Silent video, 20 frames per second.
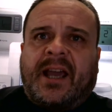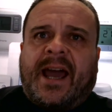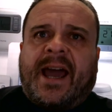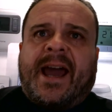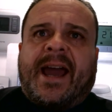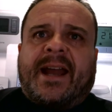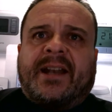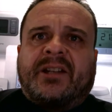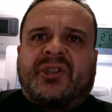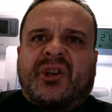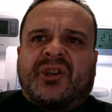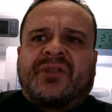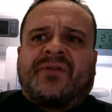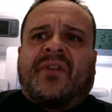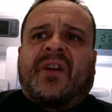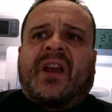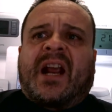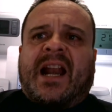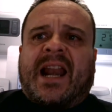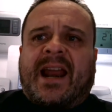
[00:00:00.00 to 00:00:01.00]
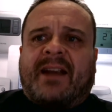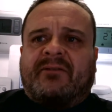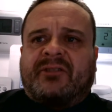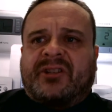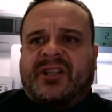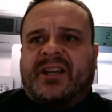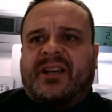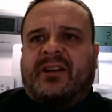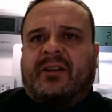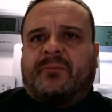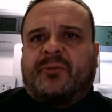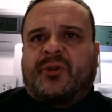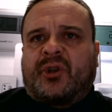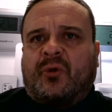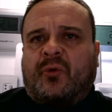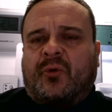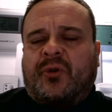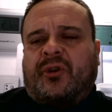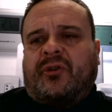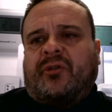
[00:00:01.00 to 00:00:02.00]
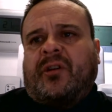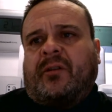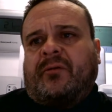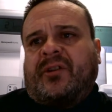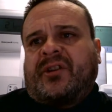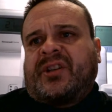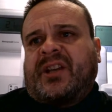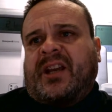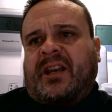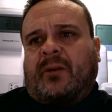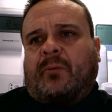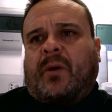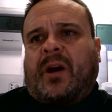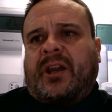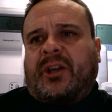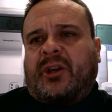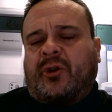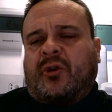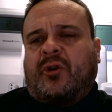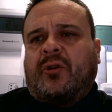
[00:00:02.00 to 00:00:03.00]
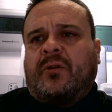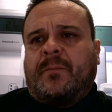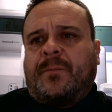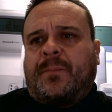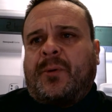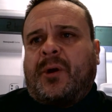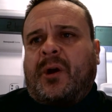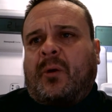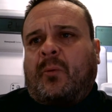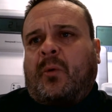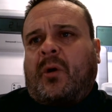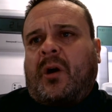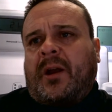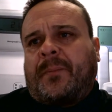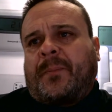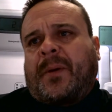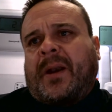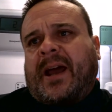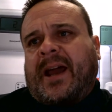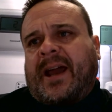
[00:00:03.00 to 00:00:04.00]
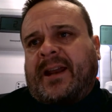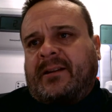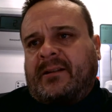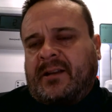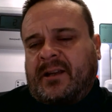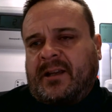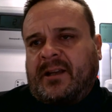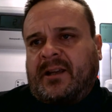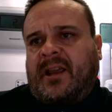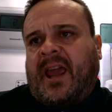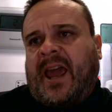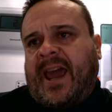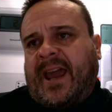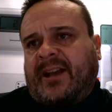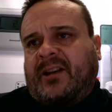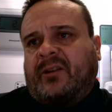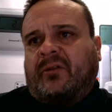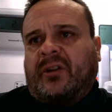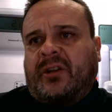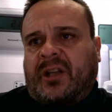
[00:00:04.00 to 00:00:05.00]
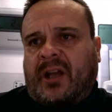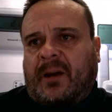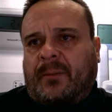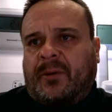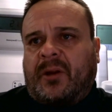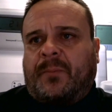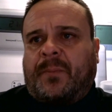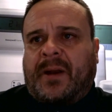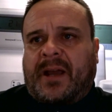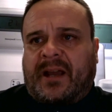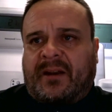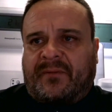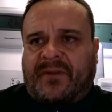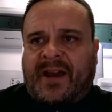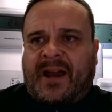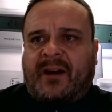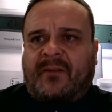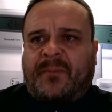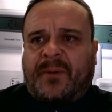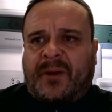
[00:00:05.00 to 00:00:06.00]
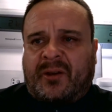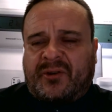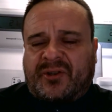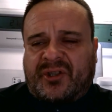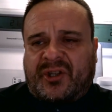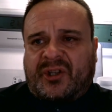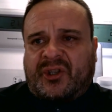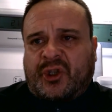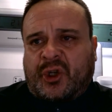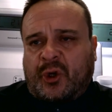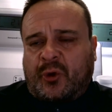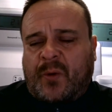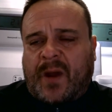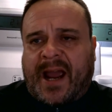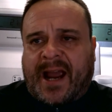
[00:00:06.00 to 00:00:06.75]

And just for clarity, and I'm sure you know this anyway, you couldn't put a Y plan head on a W plan valve because the two